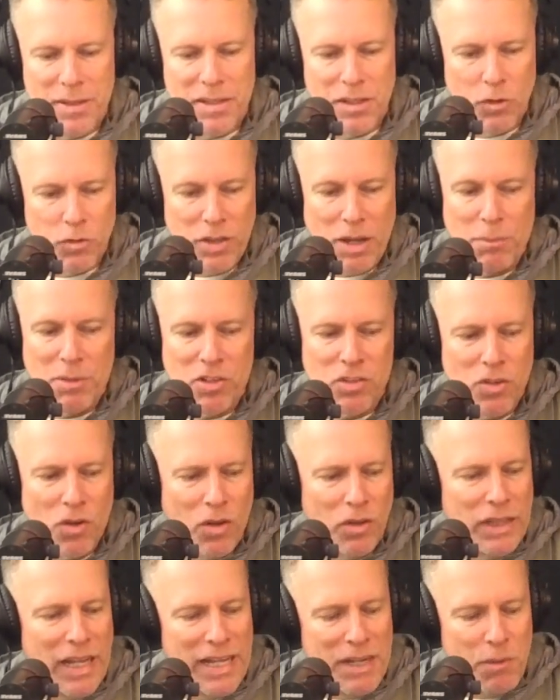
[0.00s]
Oh, is that what it's
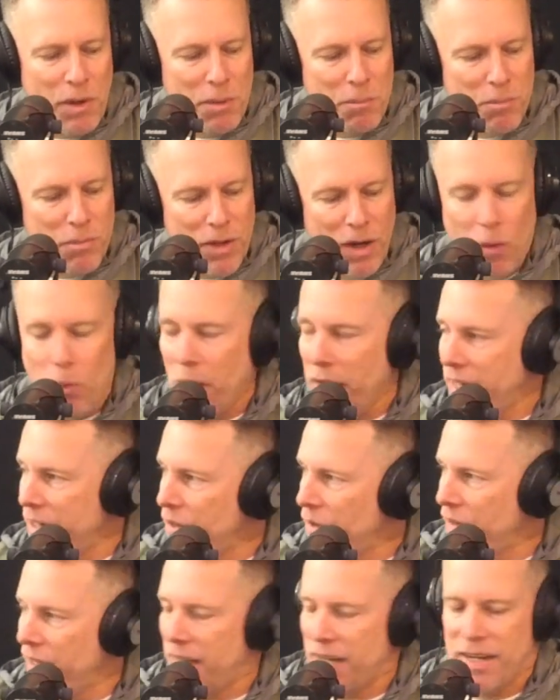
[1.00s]
called? Anyway, I didn't
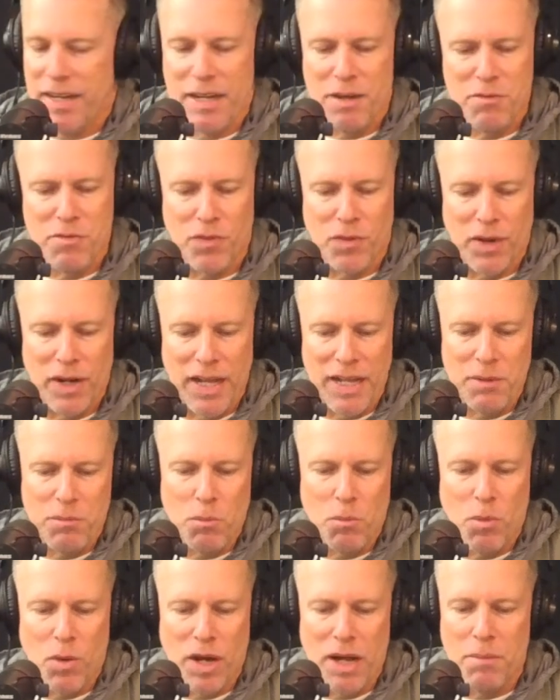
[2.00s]
know they had a name for it.
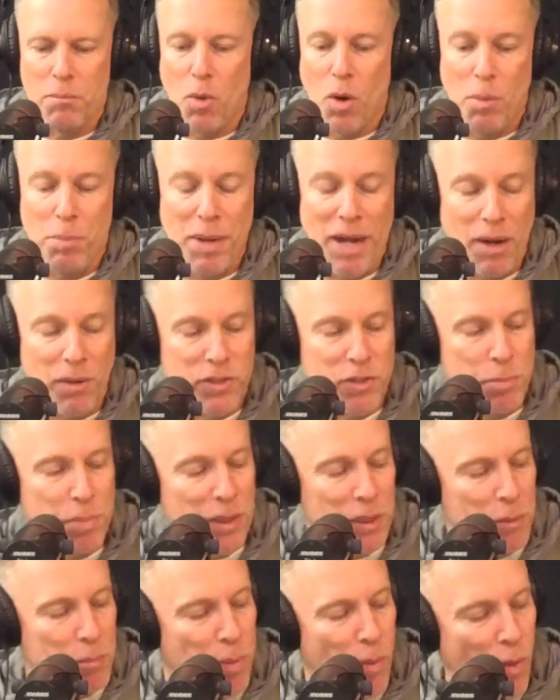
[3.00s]
And more power to
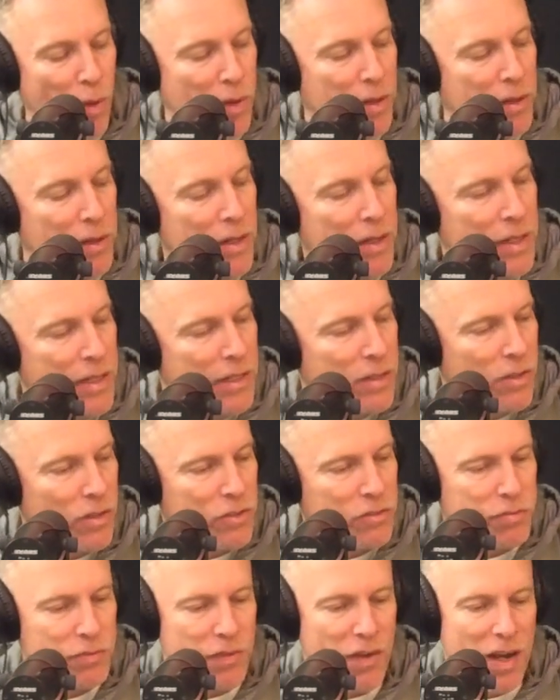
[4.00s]
Billy Porter. He
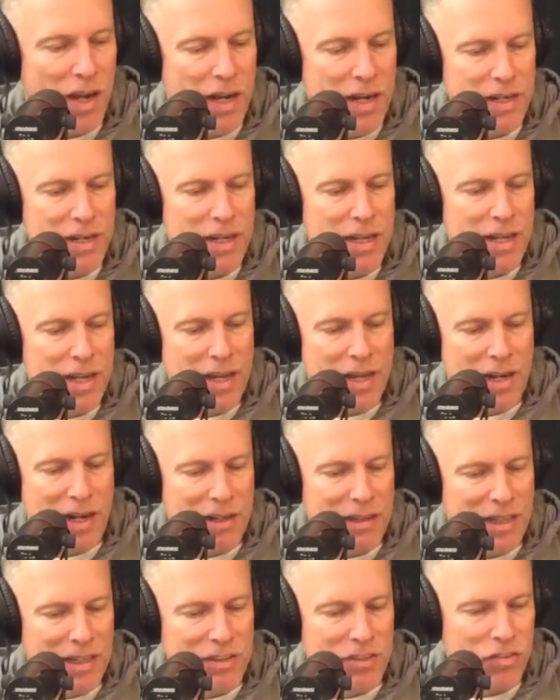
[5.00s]
looked fine, and
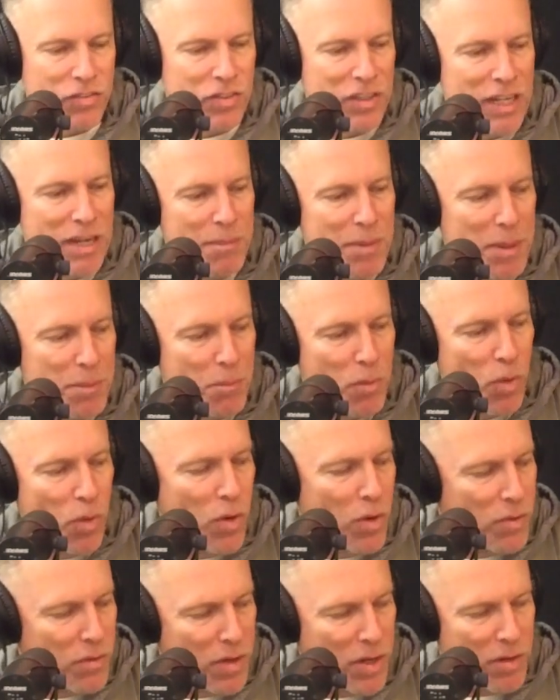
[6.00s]
I'd like to see him at
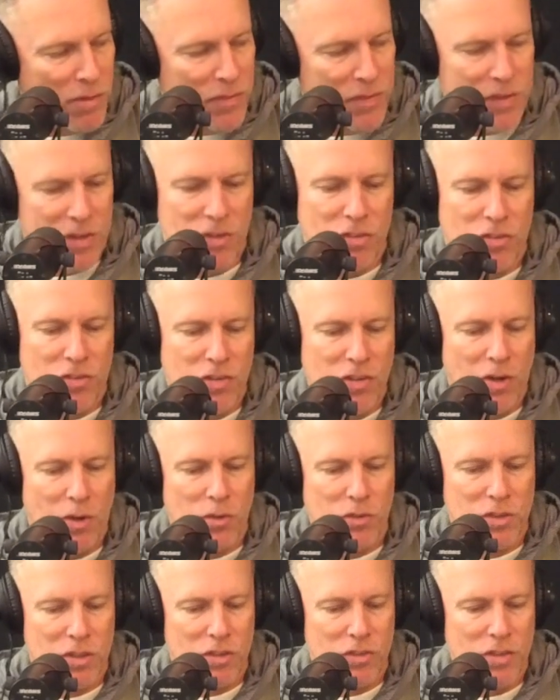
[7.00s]
more of these
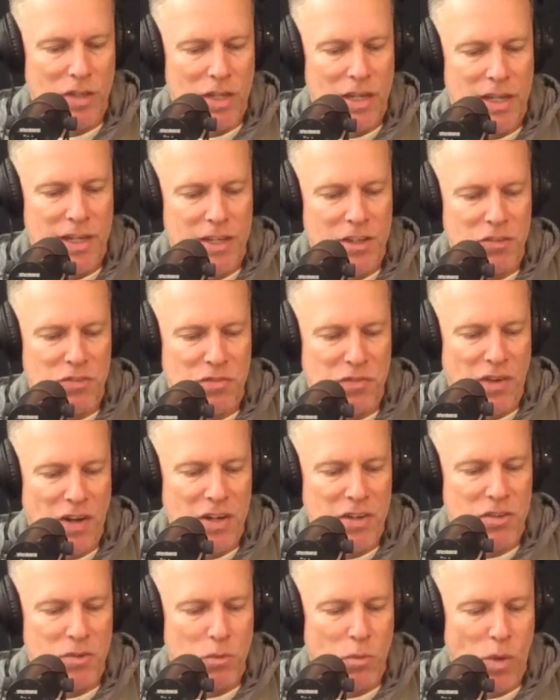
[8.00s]
shows because it is
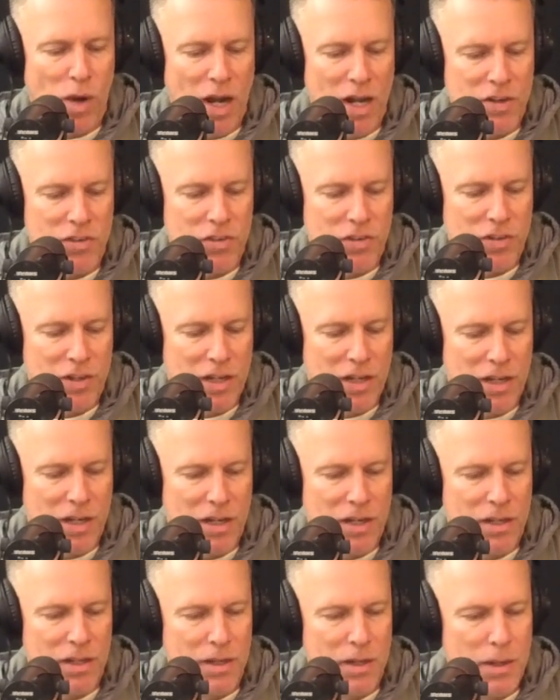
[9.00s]
fun to watch a
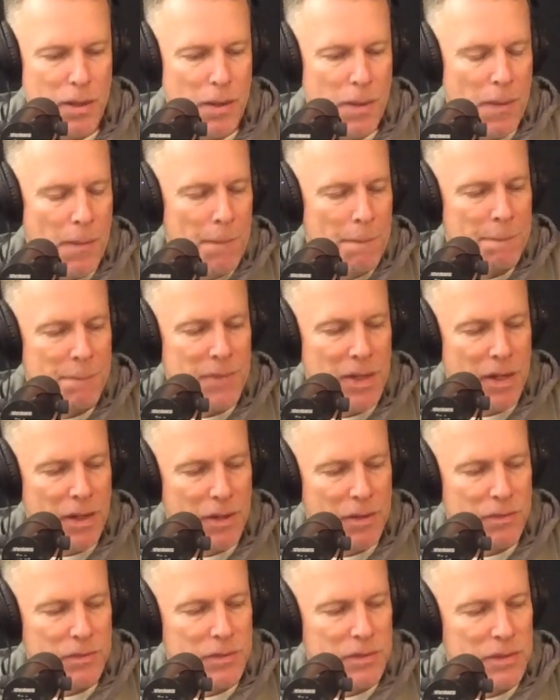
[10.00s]
grown man wear
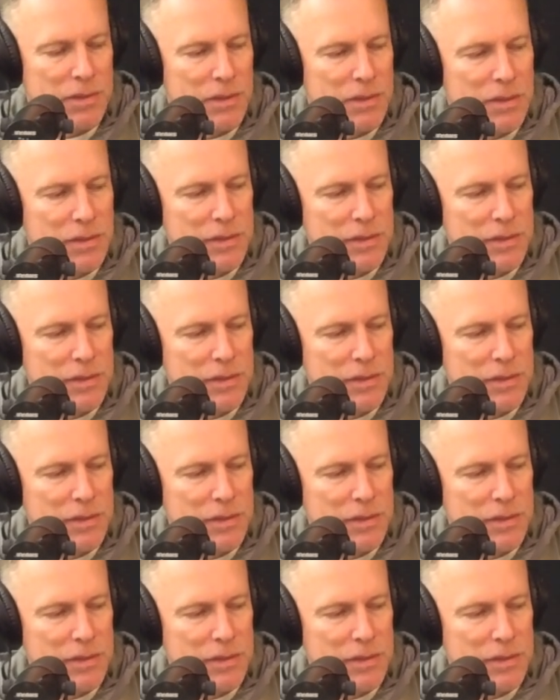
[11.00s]
a gown.